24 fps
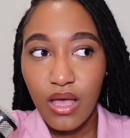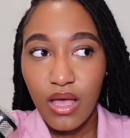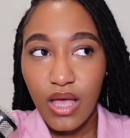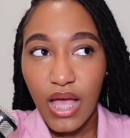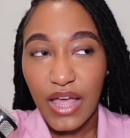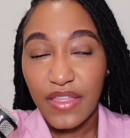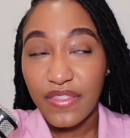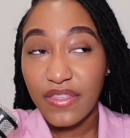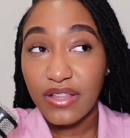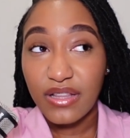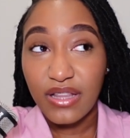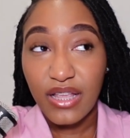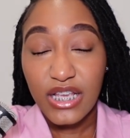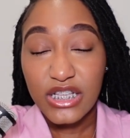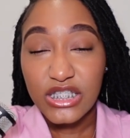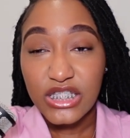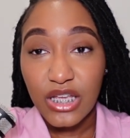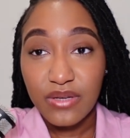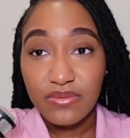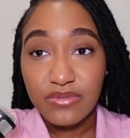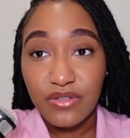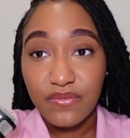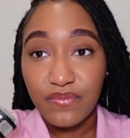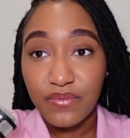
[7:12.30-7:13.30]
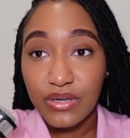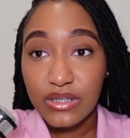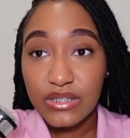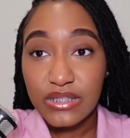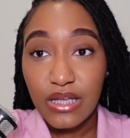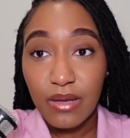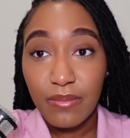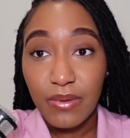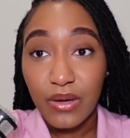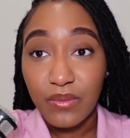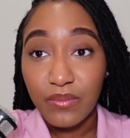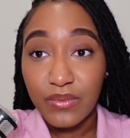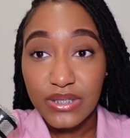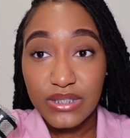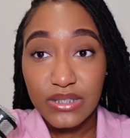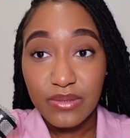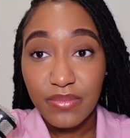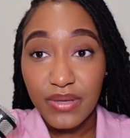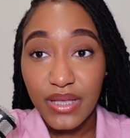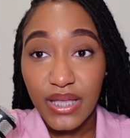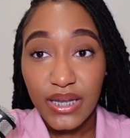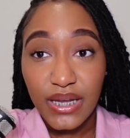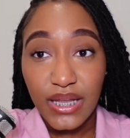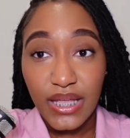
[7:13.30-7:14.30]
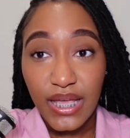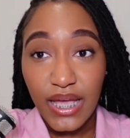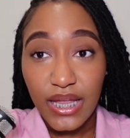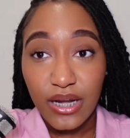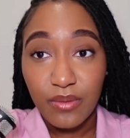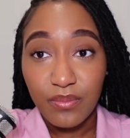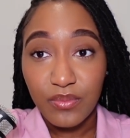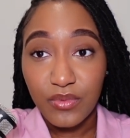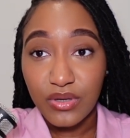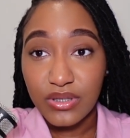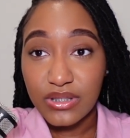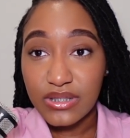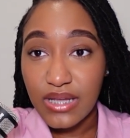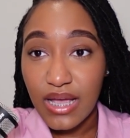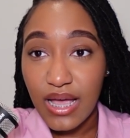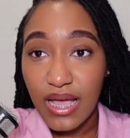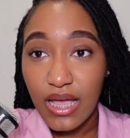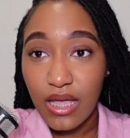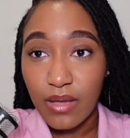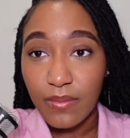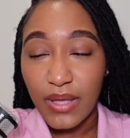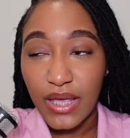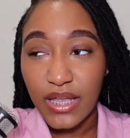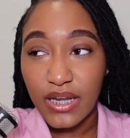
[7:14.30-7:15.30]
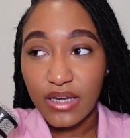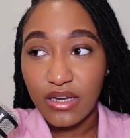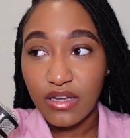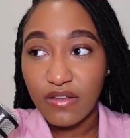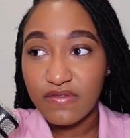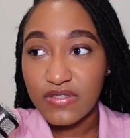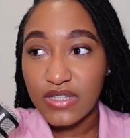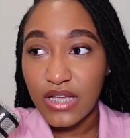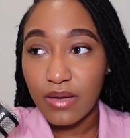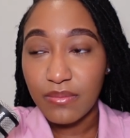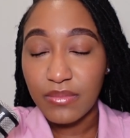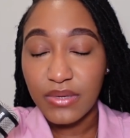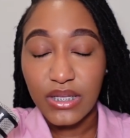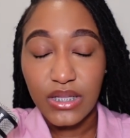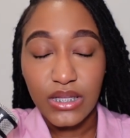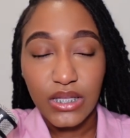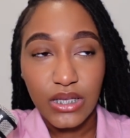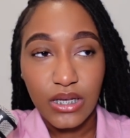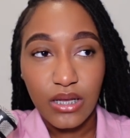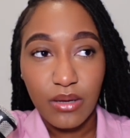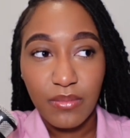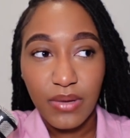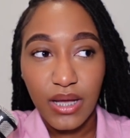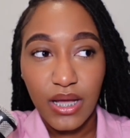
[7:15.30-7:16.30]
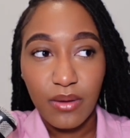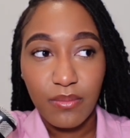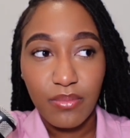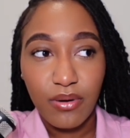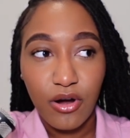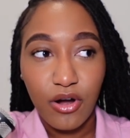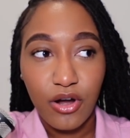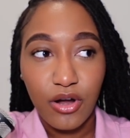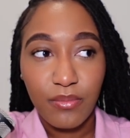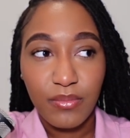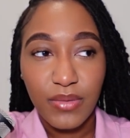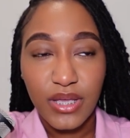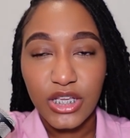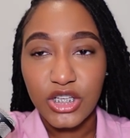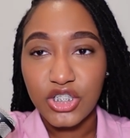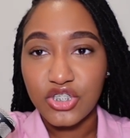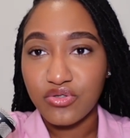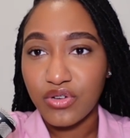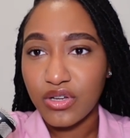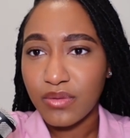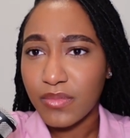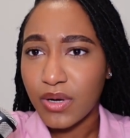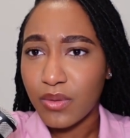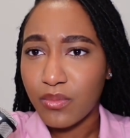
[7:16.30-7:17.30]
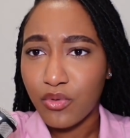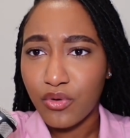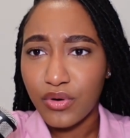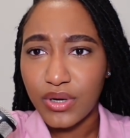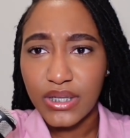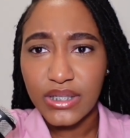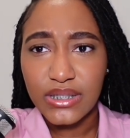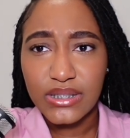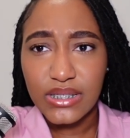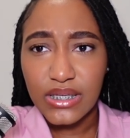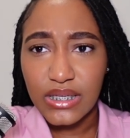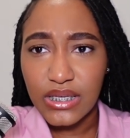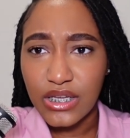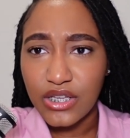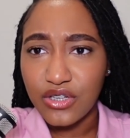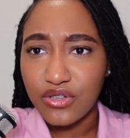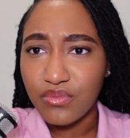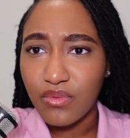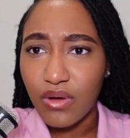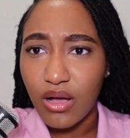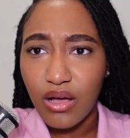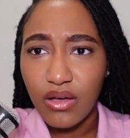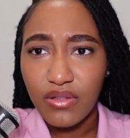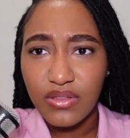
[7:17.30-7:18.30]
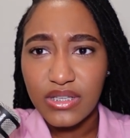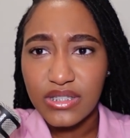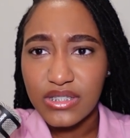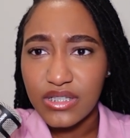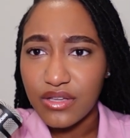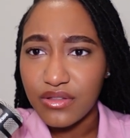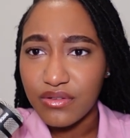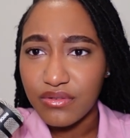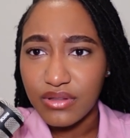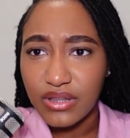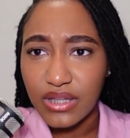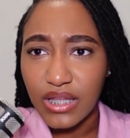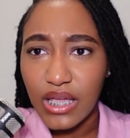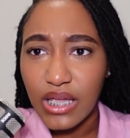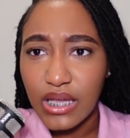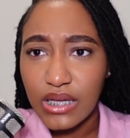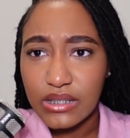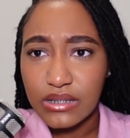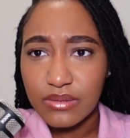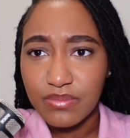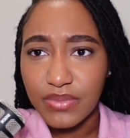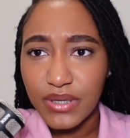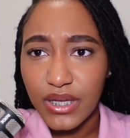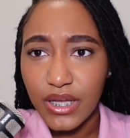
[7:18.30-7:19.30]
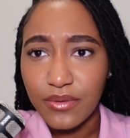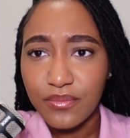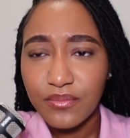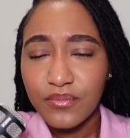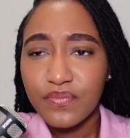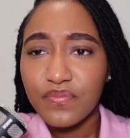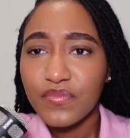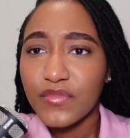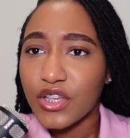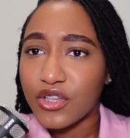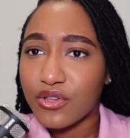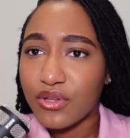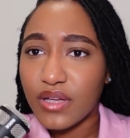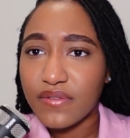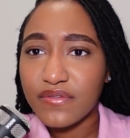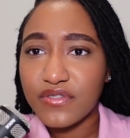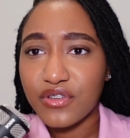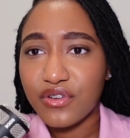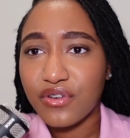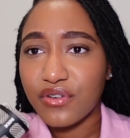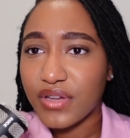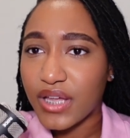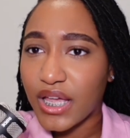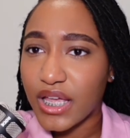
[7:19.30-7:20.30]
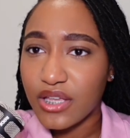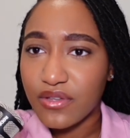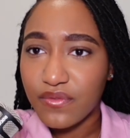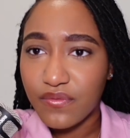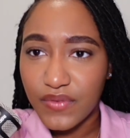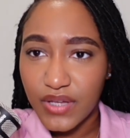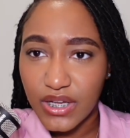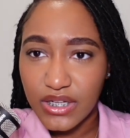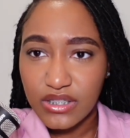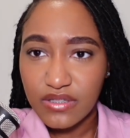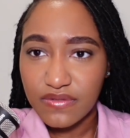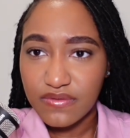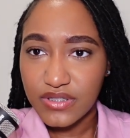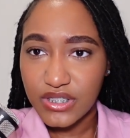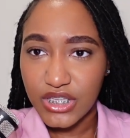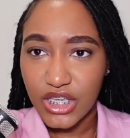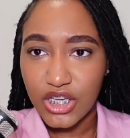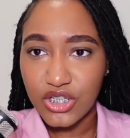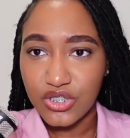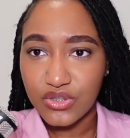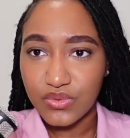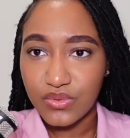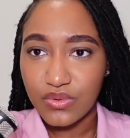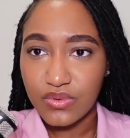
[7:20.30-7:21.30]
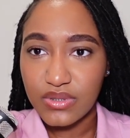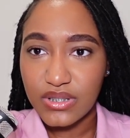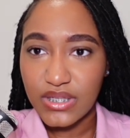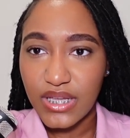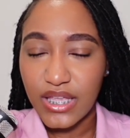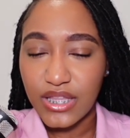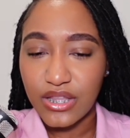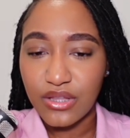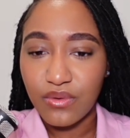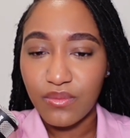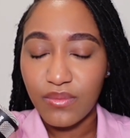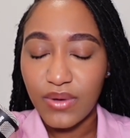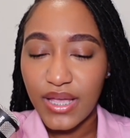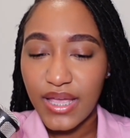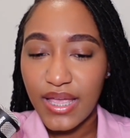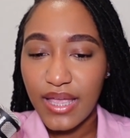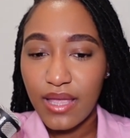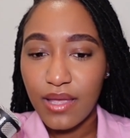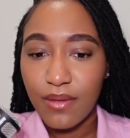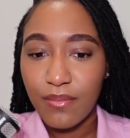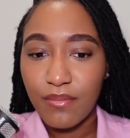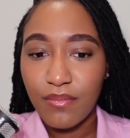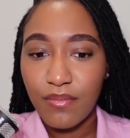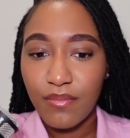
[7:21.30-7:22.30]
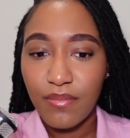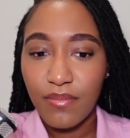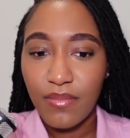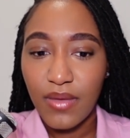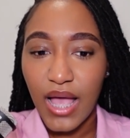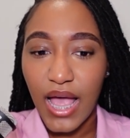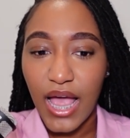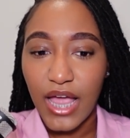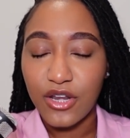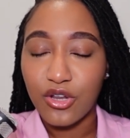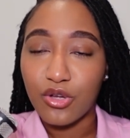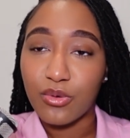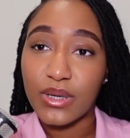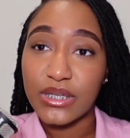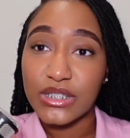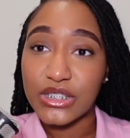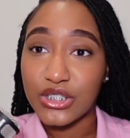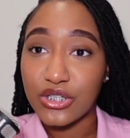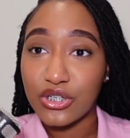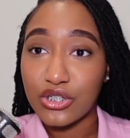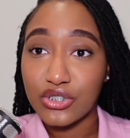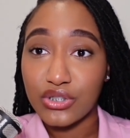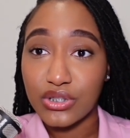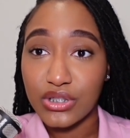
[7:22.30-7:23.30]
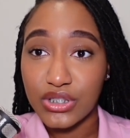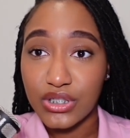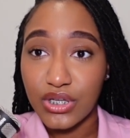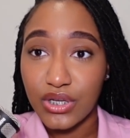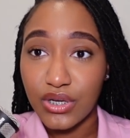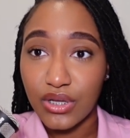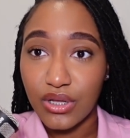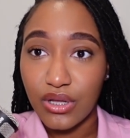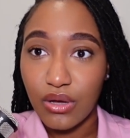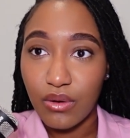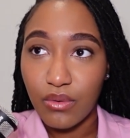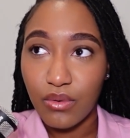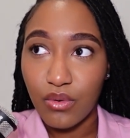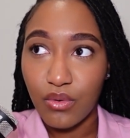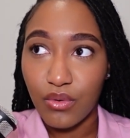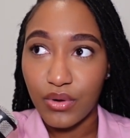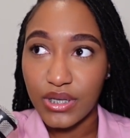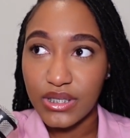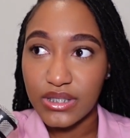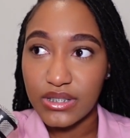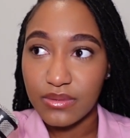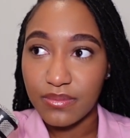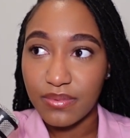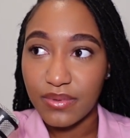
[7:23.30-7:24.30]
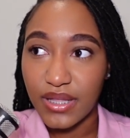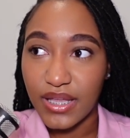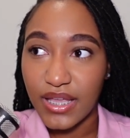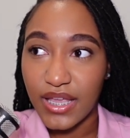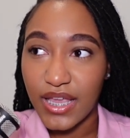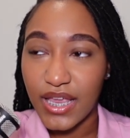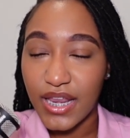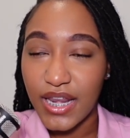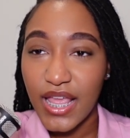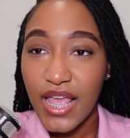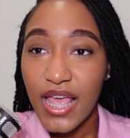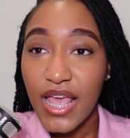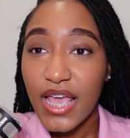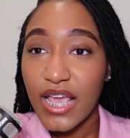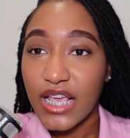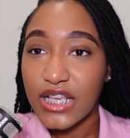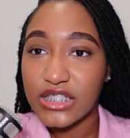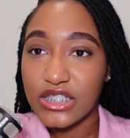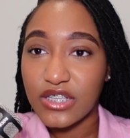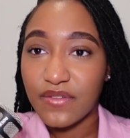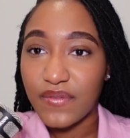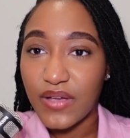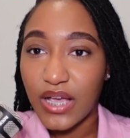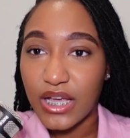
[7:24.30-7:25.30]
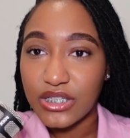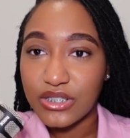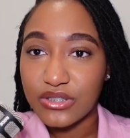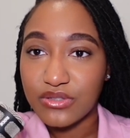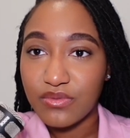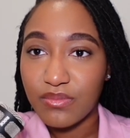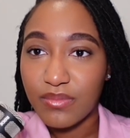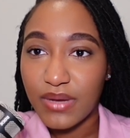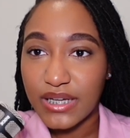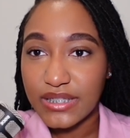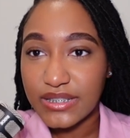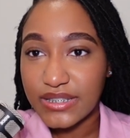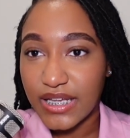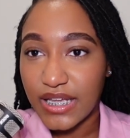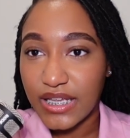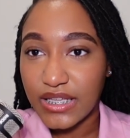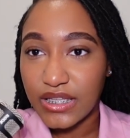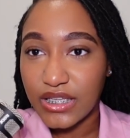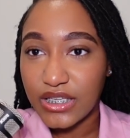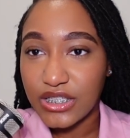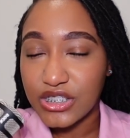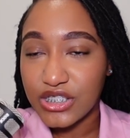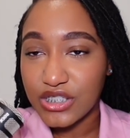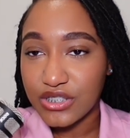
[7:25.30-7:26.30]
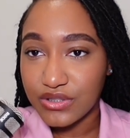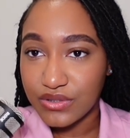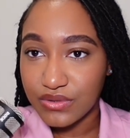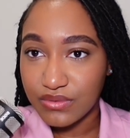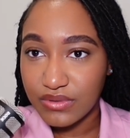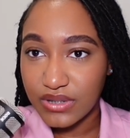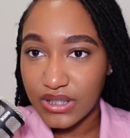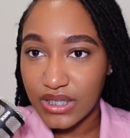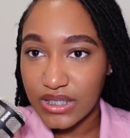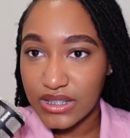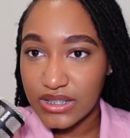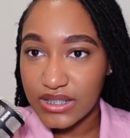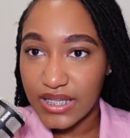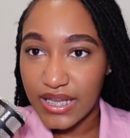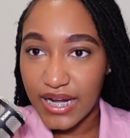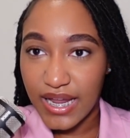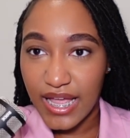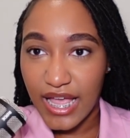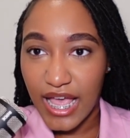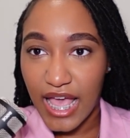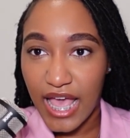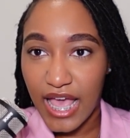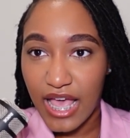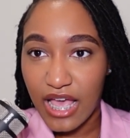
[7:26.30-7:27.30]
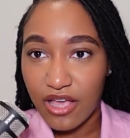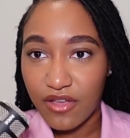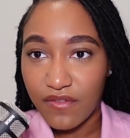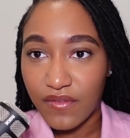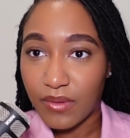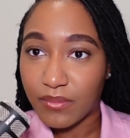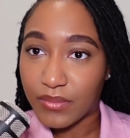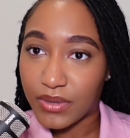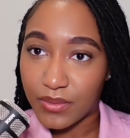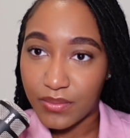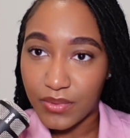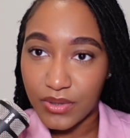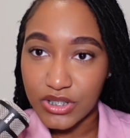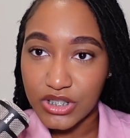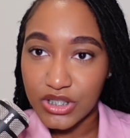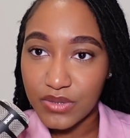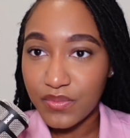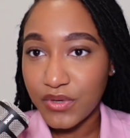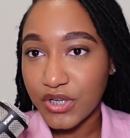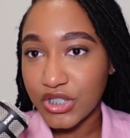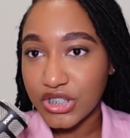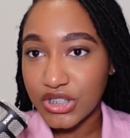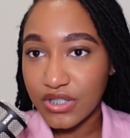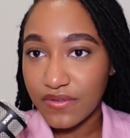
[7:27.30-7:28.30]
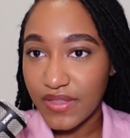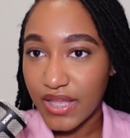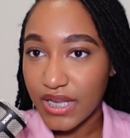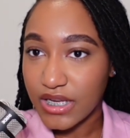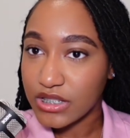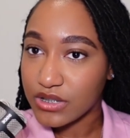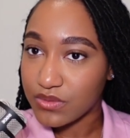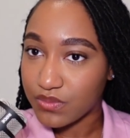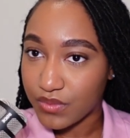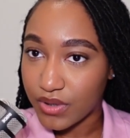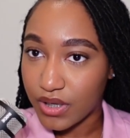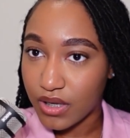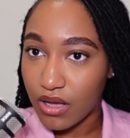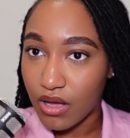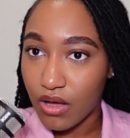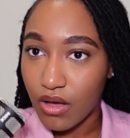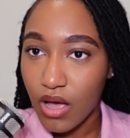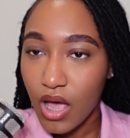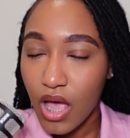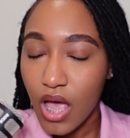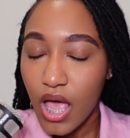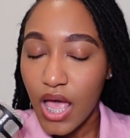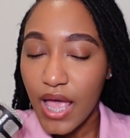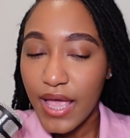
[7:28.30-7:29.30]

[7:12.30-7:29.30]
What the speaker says: I think last night was the first time I went to bed and got up on time, had enough time to clean up my apartment, drink my morning tea, do all these other things. But you have to create effective schedules. And the way I know my schedule is gonna go according to plan is if I do my daily to-do list that I have. I'm gonna post a picture of that as well.